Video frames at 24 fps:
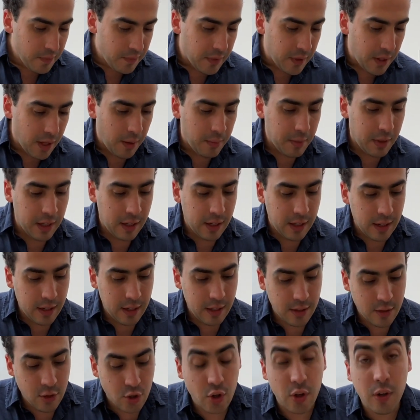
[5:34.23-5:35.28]
I mean,
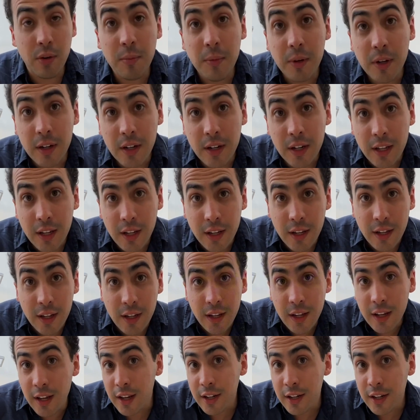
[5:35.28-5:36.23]
in Germany,